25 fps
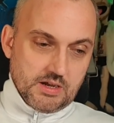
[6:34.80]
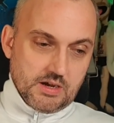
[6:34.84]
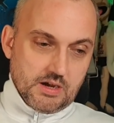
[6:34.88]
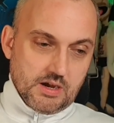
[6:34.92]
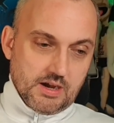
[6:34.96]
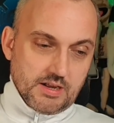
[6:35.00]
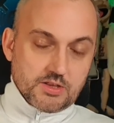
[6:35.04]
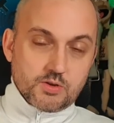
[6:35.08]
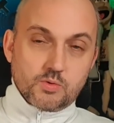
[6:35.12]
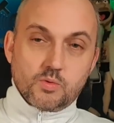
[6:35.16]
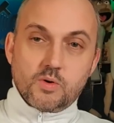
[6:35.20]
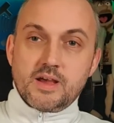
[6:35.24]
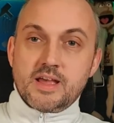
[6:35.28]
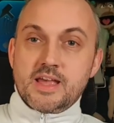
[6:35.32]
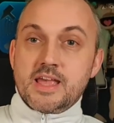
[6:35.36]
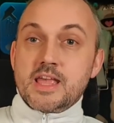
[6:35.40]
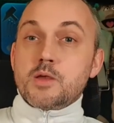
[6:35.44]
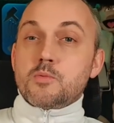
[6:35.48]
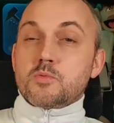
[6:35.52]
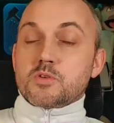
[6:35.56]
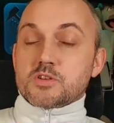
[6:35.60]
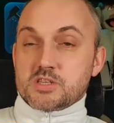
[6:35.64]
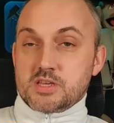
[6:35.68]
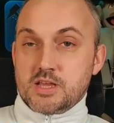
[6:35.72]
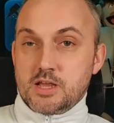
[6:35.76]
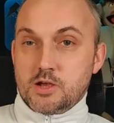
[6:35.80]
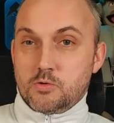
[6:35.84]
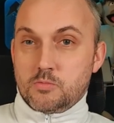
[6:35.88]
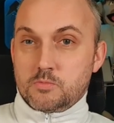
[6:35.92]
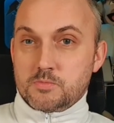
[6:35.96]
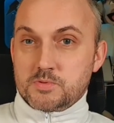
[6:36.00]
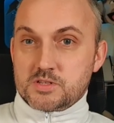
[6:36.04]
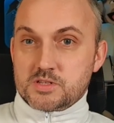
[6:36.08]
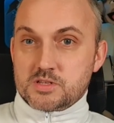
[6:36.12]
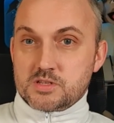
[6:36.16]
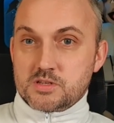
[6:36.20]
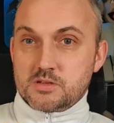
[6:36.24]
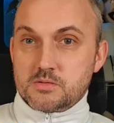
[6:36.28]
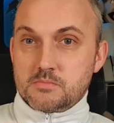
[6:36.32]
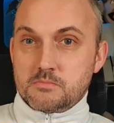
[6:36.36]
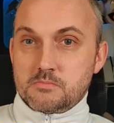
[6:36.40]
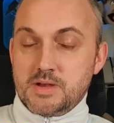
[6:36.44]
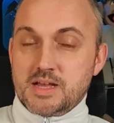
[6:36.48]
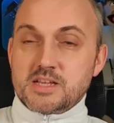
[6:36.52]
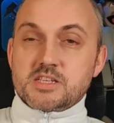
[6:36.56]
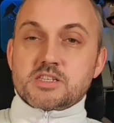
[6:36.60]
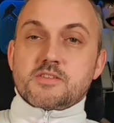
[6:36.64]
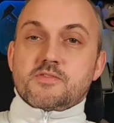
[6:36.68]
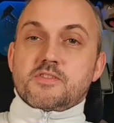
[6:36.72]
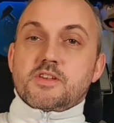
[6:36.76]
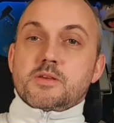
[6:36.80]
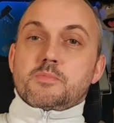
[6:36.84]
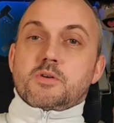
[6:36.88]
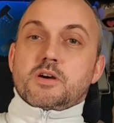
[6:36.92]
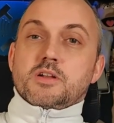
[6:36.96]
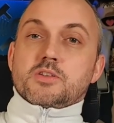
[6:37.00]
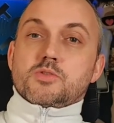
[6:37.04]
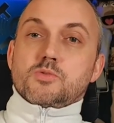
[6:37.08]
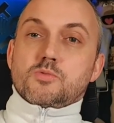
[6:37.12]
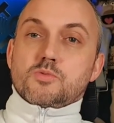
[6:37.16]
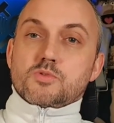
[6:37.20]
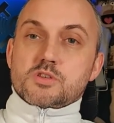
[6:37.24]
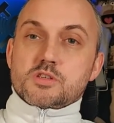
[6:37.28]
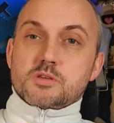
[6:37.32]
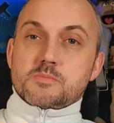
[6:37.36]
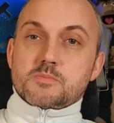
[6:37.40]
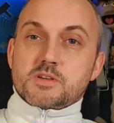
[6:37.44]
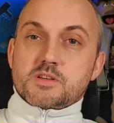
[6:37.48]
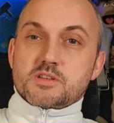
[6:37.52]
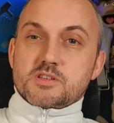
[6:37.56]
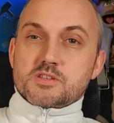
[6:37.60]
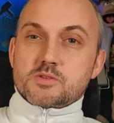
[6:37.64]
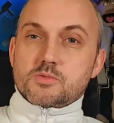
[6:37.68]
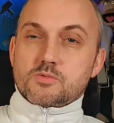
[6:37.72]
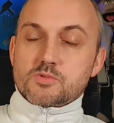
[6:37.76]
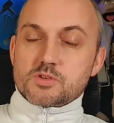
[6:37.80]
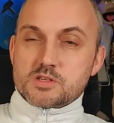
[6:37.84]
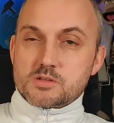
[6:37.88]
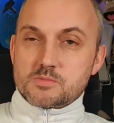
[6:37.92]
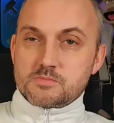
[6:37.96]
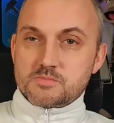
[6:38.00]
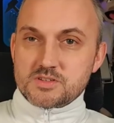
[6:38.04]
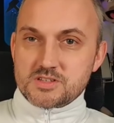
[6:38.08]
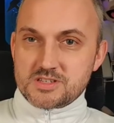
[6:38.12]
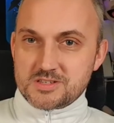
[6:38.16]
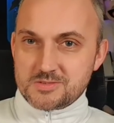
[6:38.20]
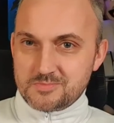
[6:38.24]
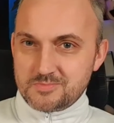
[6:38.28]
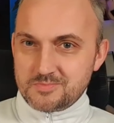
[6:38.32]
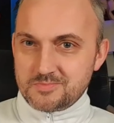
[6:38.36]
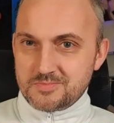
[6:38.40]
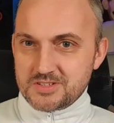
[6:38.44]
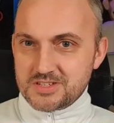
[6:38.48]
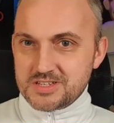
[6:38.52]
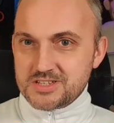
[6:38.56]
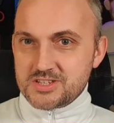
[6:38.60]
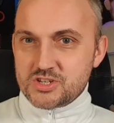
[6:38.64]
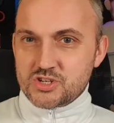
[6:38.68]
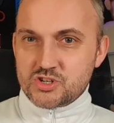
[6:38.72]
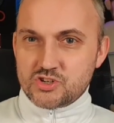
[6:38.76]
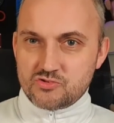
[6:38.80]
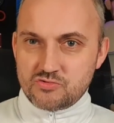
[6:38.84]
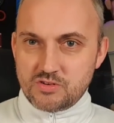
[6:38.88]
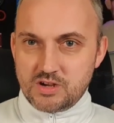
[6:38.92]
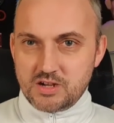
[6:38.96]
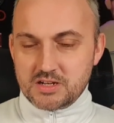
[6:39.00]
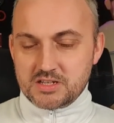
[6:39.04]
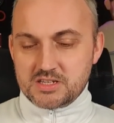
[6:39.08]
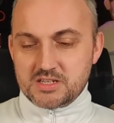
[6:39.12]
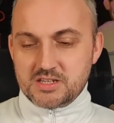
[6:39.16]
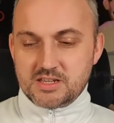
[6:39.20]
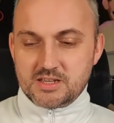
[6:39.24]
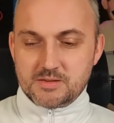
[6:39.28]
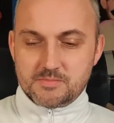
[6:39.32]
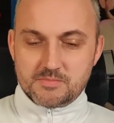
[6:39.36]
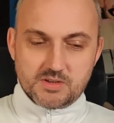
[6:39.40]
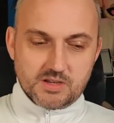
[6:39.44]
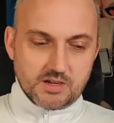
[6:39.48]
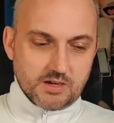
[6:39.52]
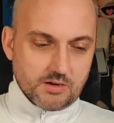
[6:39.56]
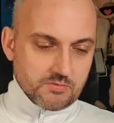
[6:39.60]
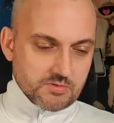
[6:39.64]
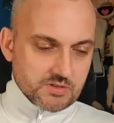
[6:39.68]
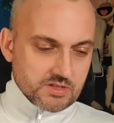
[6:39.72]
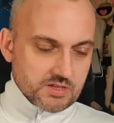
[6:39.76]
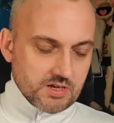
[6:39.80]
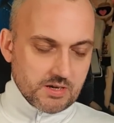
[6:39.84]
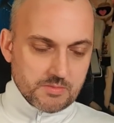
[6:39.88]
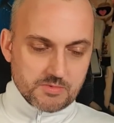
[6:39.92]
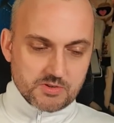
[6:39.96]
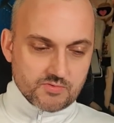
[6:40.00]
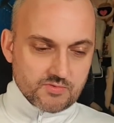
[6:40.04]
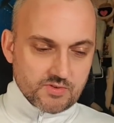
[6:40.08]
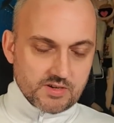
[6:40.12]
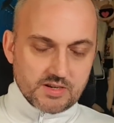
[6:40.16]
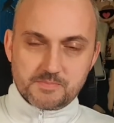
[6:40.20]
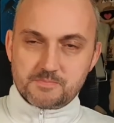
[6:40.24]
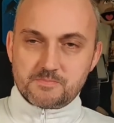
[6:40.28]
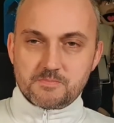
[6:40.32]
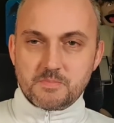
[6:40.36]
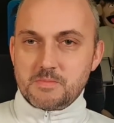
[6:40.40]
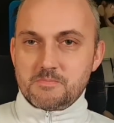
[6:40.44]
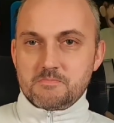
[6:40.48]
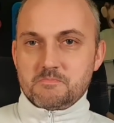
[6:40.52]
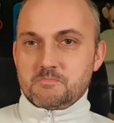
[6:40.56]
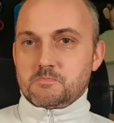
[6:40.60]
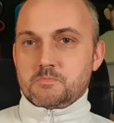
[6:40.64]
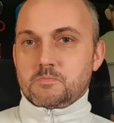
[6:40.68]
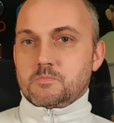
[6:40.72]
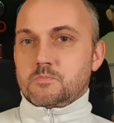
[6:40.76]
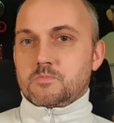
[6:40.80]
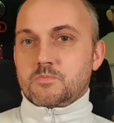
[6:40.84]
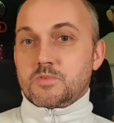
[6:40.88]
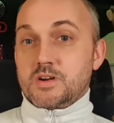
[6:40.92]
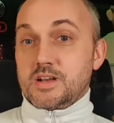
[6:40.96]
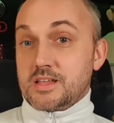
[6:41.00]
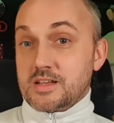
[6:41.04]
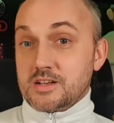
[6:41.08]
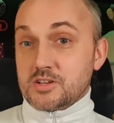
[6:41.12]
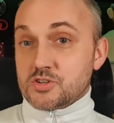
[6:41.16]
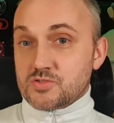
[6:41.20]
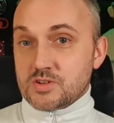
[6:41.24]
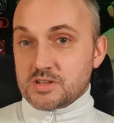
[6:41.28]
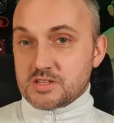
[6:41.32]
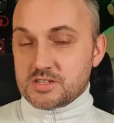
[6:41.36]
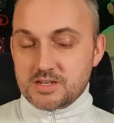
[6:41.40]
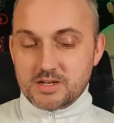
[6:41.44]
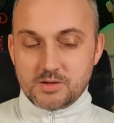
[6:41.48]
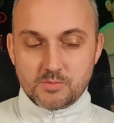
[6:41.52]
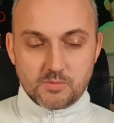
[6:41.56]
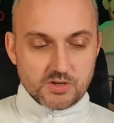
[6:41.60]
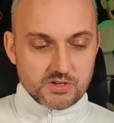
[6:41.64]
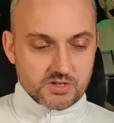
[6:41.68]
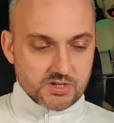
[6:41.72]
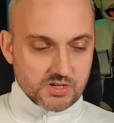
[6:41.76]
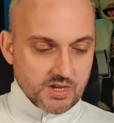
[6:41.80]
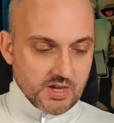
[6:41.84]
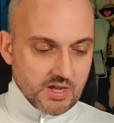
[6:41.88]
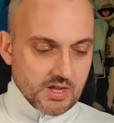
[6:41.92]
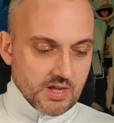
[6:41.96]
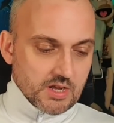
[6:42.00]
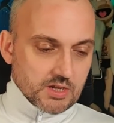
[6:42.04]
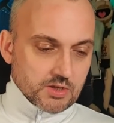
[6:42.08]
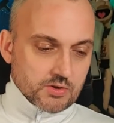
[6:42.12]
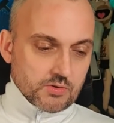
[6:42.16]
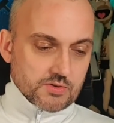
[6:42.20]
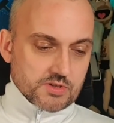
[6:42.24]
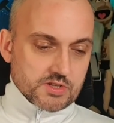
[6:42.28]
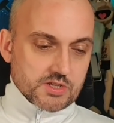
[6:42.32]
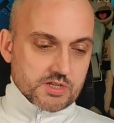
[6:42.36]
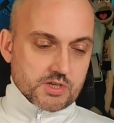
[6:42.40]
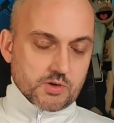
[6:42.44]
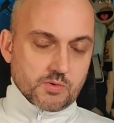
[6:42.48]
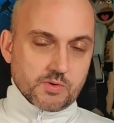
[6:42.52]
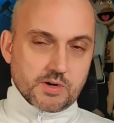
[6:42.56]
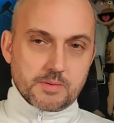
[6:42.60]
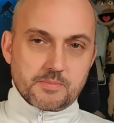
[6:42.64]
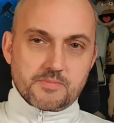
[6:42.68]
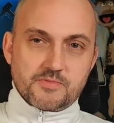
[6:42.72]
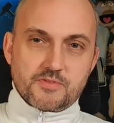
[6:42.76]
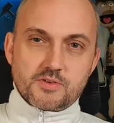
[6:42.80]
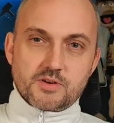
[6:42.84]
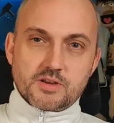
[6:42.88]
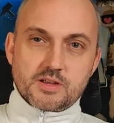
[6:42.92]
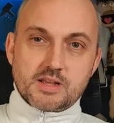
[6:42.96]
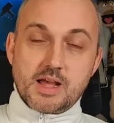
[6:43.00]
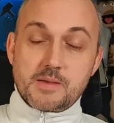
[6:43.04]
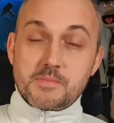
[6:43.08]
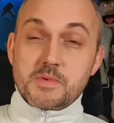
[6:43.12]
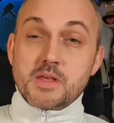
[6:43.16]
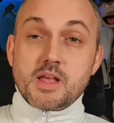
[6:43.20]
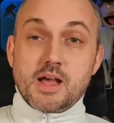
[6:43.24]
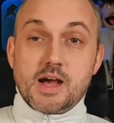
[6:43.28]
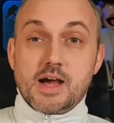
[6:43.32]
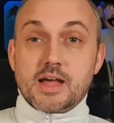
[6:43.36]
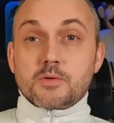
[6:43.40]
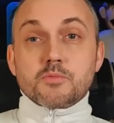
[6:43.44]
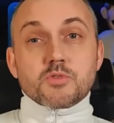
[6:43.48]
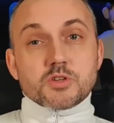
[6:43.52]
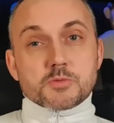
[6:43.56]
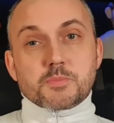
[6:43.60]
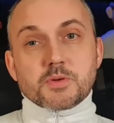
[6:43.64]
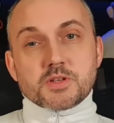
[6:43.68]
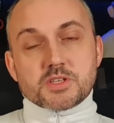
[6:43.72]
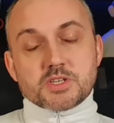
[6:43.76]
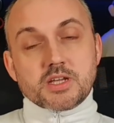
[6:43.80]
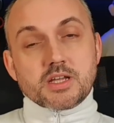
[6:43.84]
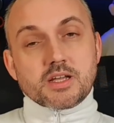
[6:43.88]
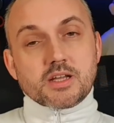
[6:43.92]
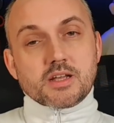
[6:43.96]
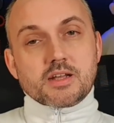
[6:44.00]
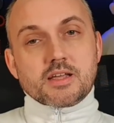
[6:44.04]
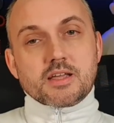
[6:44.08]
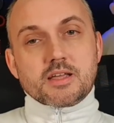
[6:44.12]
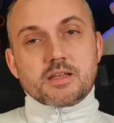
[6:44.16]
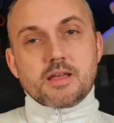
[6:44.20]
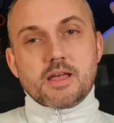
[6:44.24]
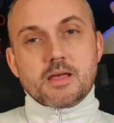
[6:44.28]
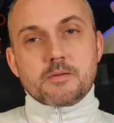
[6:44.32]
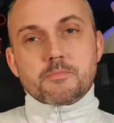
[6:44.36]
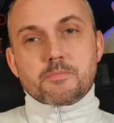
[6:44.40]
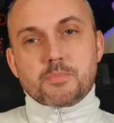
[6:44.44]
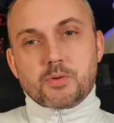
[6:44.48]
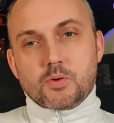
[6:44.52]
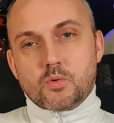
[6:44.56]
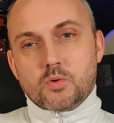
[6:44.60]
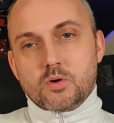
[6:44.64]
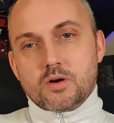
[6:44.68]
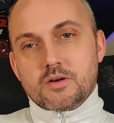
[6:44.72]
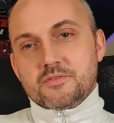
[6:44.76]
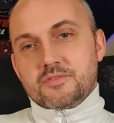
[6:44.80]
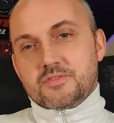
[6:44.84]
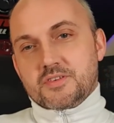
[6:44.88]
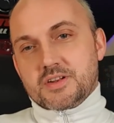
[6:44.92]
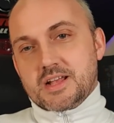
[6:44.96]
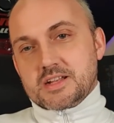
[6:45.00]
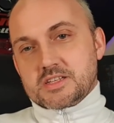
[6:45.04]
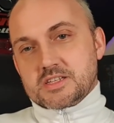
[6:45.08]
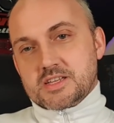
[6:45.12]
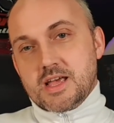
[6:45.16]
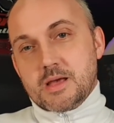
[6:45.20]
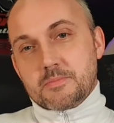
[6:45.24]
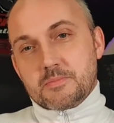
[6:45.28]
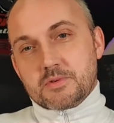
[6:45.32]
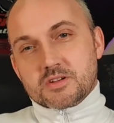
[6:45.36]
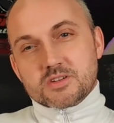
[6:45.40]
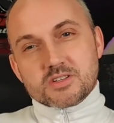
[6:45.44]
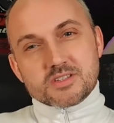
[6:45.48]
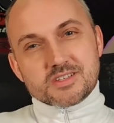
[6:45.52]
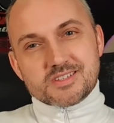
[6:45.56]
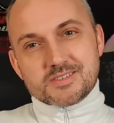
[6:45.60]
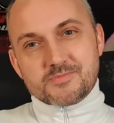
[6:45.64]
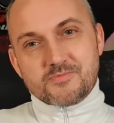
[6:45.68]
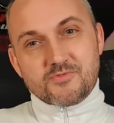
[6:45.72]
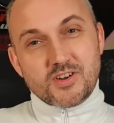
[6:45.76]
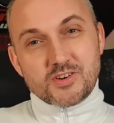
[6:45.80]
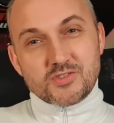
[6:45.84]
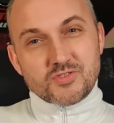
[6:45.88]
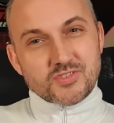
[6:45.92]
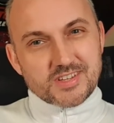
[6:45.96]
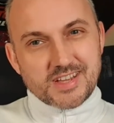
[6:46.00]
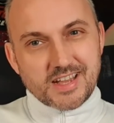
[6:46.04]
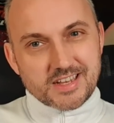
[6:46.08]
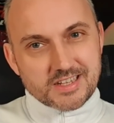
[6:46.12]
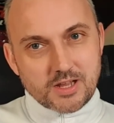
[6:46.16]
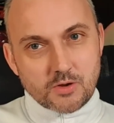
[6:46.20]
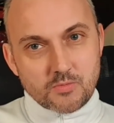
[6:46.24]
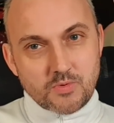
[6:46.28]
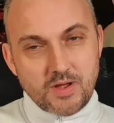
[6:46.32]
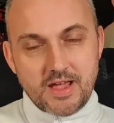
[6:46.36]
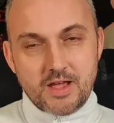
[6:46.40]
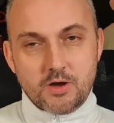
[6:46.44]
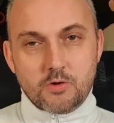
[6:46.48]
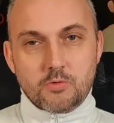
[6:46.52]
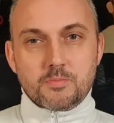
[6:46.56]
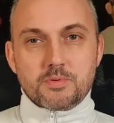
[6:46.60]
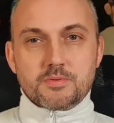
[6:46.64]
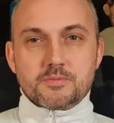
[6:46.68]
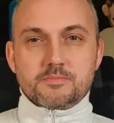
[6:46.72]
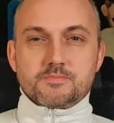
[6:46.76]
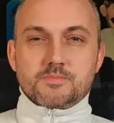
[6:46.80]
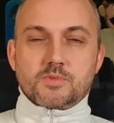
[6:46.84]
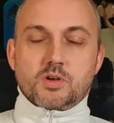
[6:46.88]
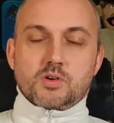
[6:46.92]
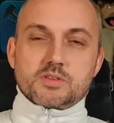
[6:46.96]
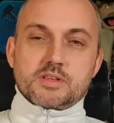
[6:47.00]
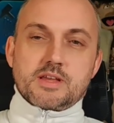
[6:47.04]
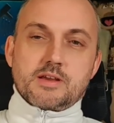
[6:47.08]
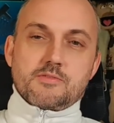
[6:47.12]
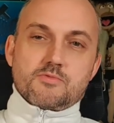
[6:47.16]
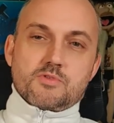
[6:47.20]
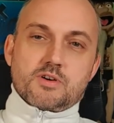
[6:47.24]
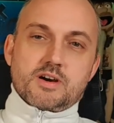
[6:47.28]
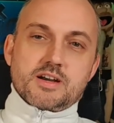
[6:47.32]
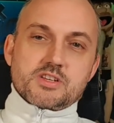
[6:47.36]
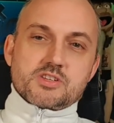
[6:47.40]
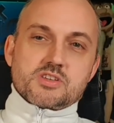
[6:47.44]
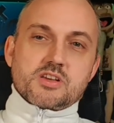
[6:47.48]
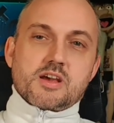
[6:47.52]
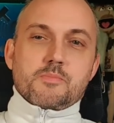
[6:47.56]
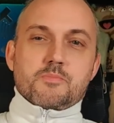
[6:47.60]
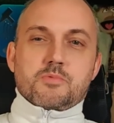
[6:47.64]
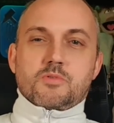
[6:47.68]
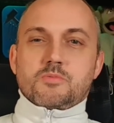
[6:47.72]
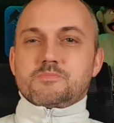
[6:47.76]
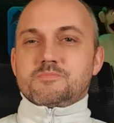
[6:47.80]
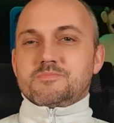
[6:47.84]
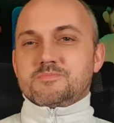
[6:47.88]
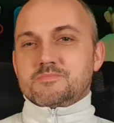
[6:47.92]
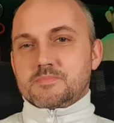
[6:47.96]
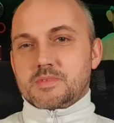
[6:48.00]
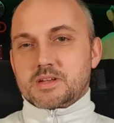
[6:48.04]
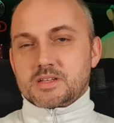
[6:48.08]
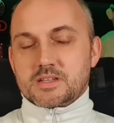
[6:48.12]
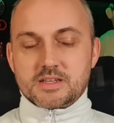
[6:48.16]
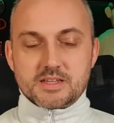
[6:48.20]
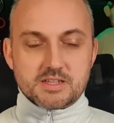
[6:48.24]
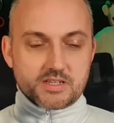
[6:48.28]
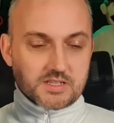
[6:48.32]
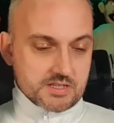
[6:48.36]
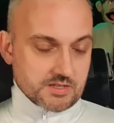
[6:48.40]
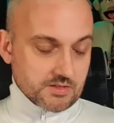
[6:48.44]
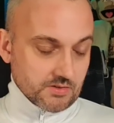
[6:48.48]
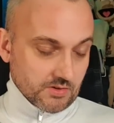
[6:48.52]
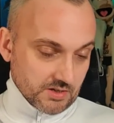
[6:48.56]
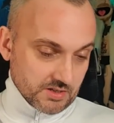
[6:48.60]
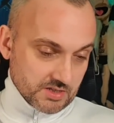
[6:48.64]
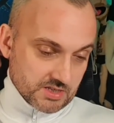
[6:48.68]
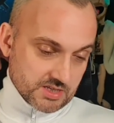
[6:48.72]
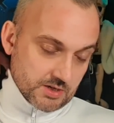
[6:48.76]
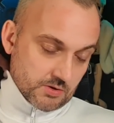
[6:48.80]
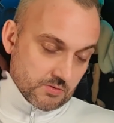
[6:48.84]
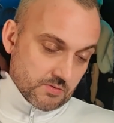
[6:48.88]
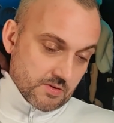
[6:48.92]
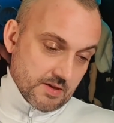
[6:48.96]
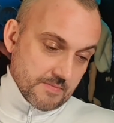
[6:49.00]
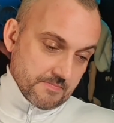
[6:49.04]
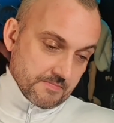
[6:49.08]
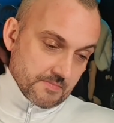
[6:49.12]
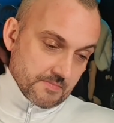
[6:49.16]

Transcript: I thought he was helped massively by Dawson because Dawson was, was instructing him the whole time. It was really, really interesting to watch Dawson talking him through the game. And it was particularly important for that to happen because Fredericks had no help on that right side, well, at least not until...